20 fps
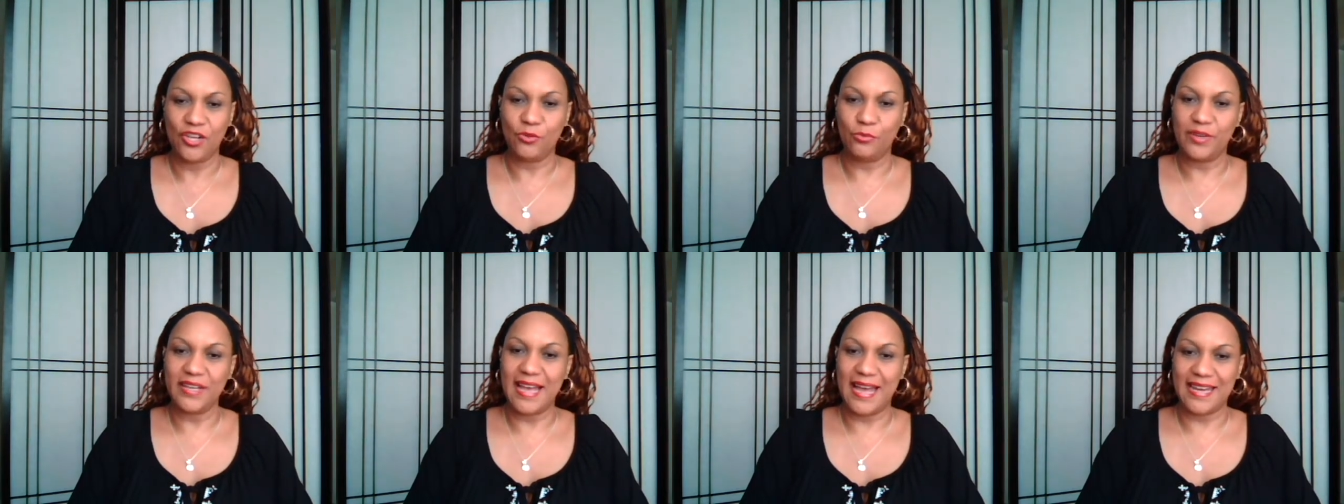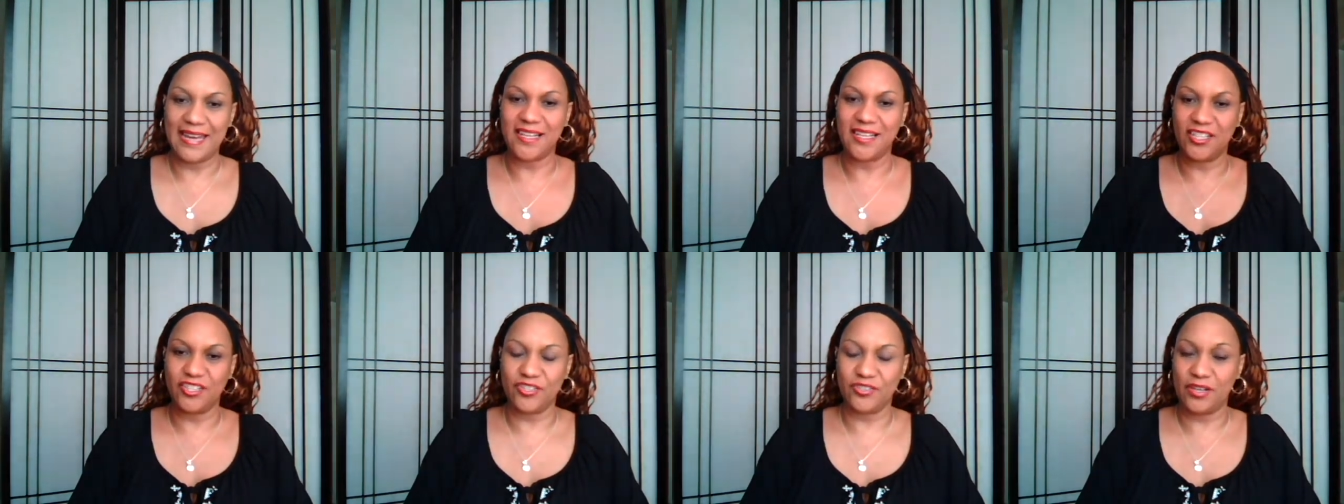We got to
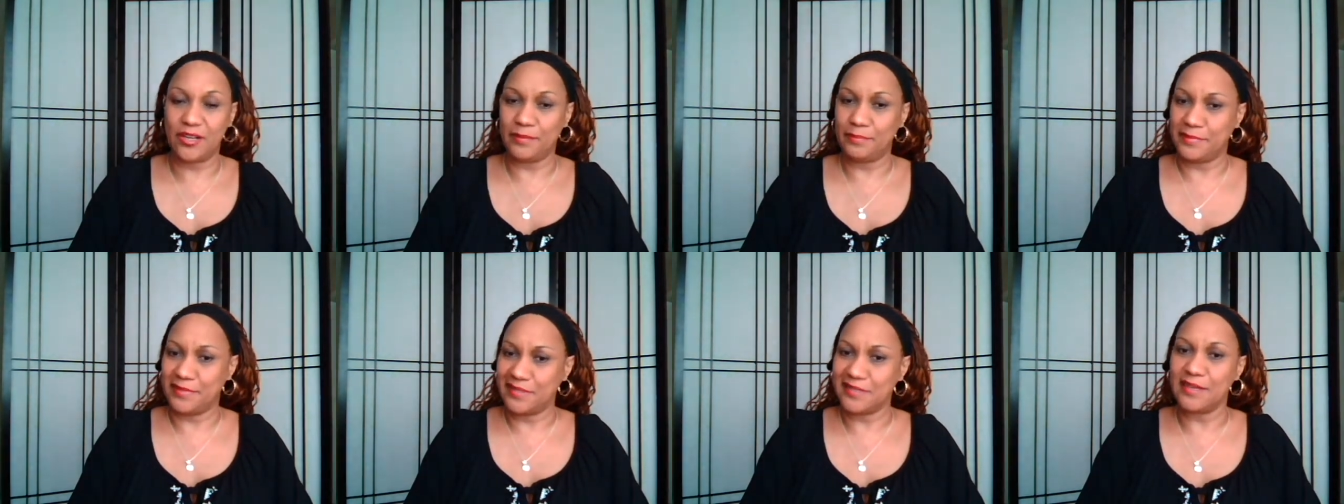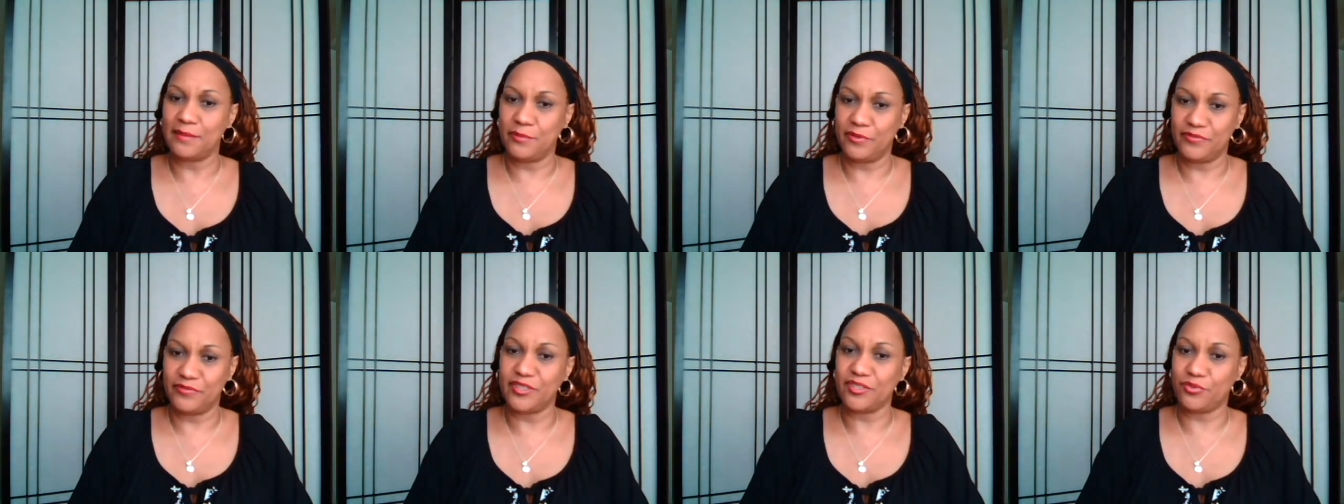clear up, and
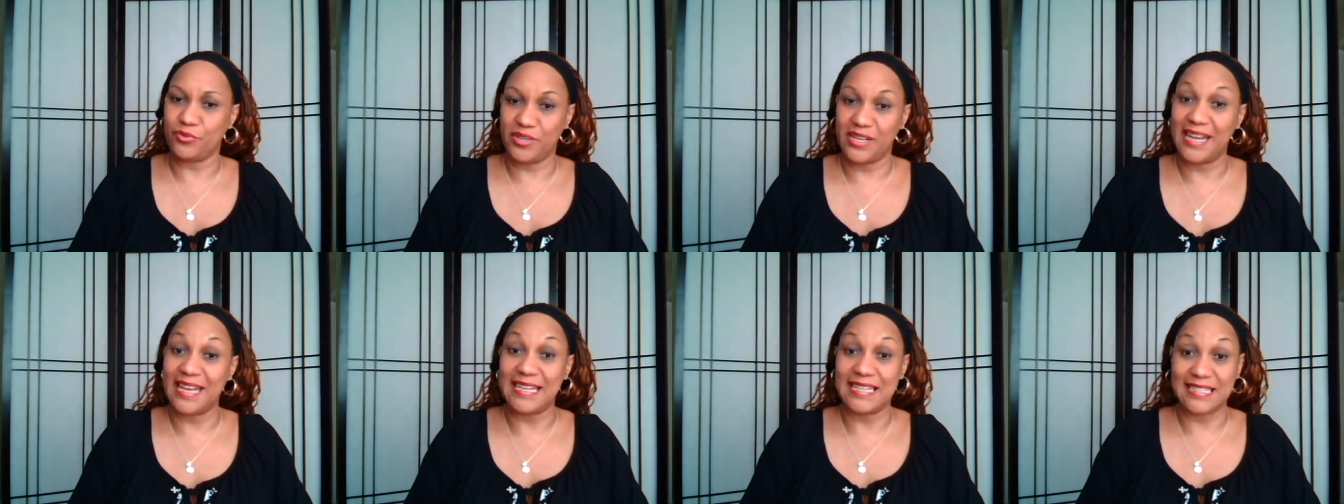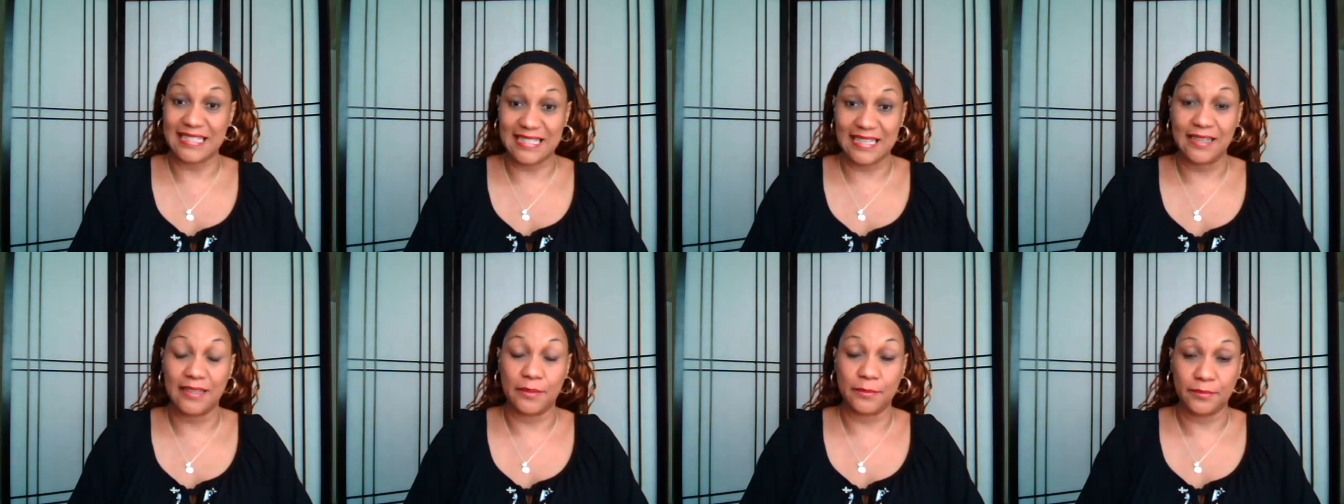some of us create
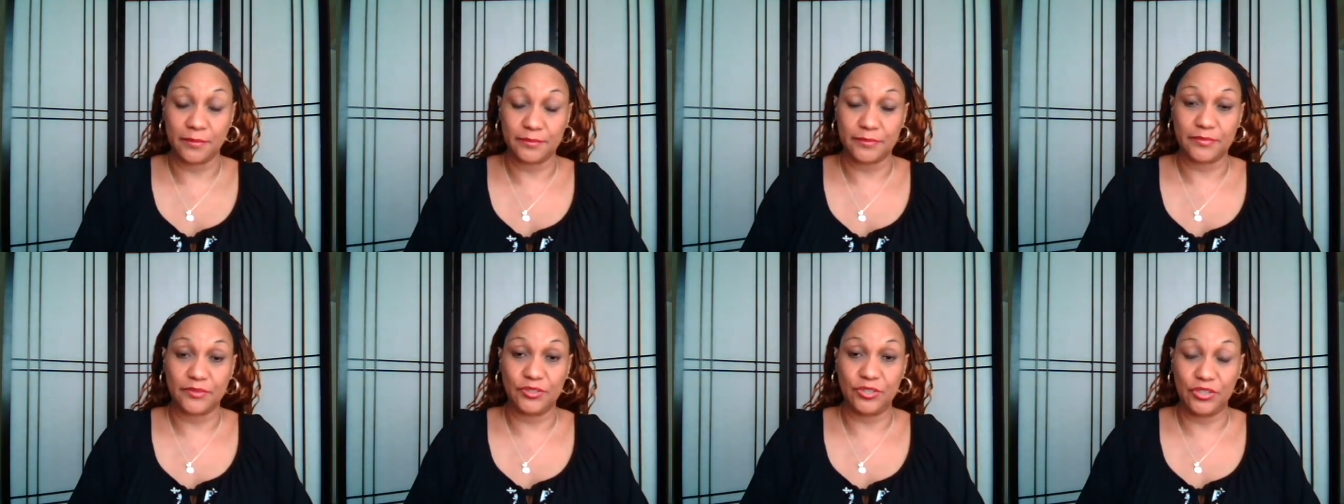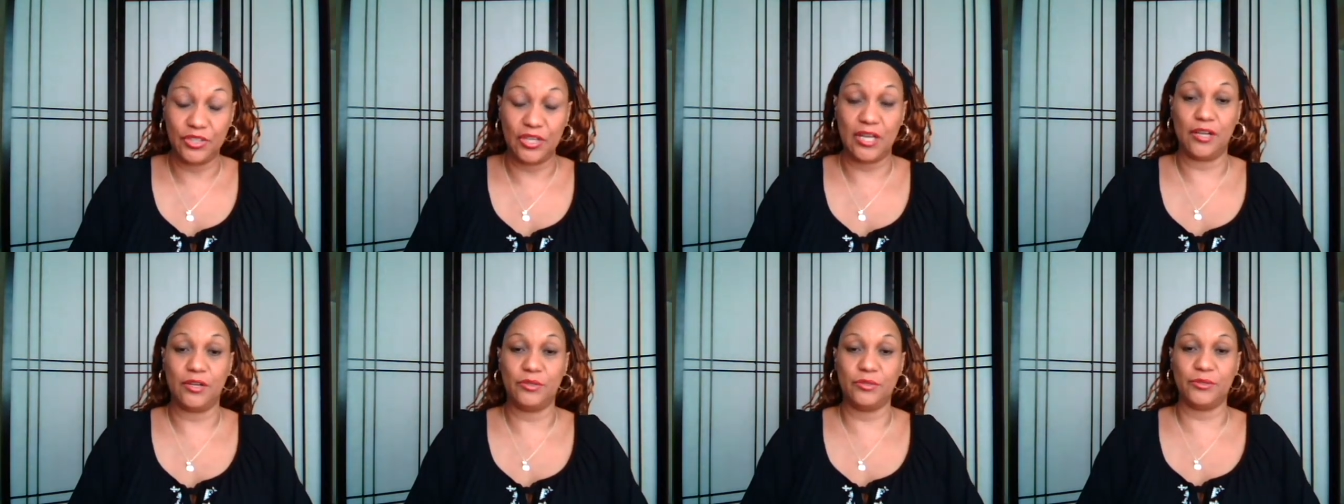some,
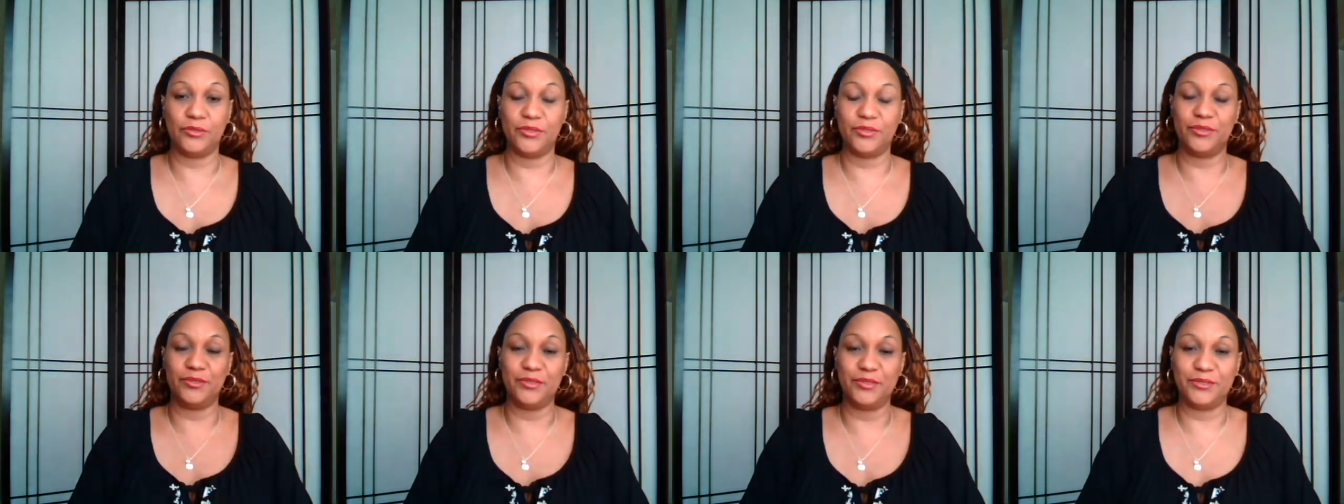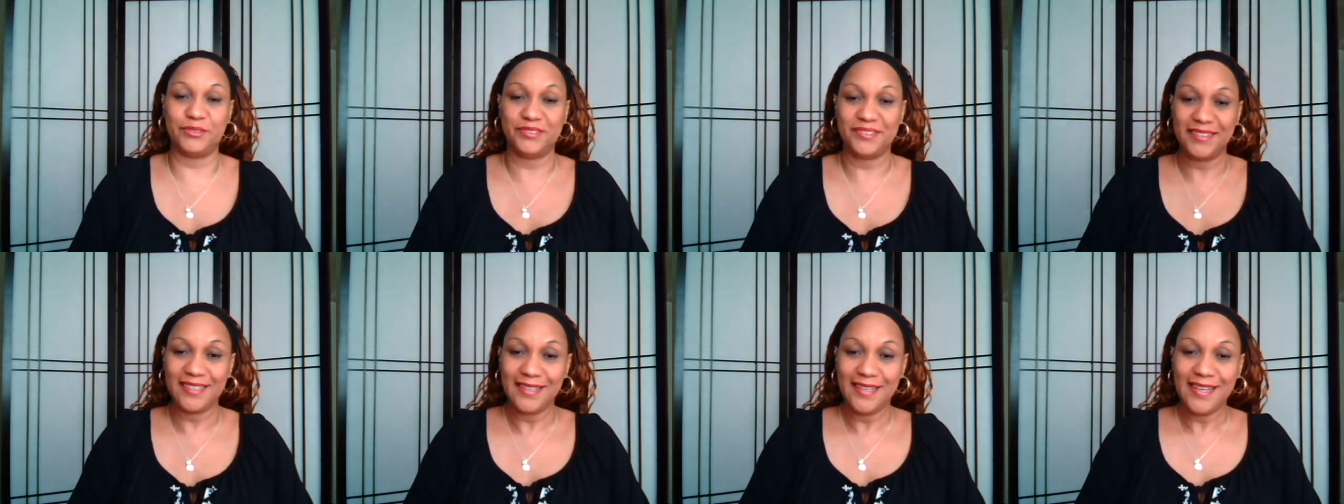to